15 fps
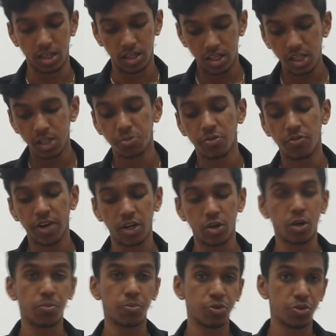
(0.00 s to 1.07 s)
These provided
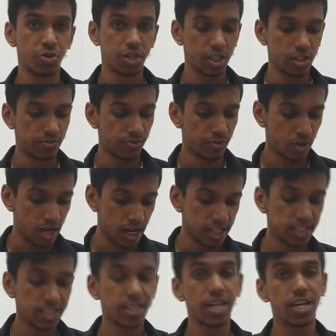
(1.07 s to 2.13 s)
opportunities for
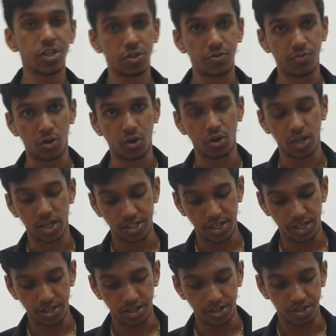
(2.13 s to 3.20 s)
larger gains for
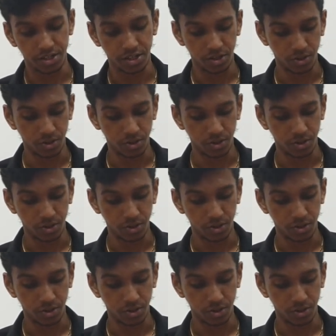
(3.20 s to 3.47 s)
organizations.